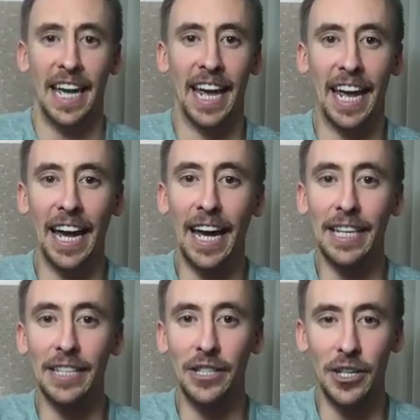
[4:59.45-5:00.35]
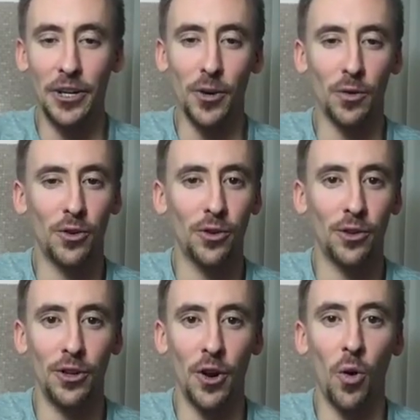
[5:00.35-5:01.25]
And
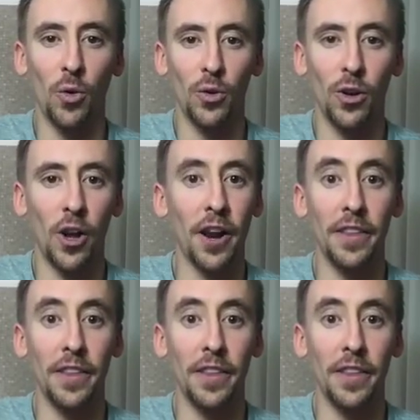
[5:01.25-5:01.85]
a lot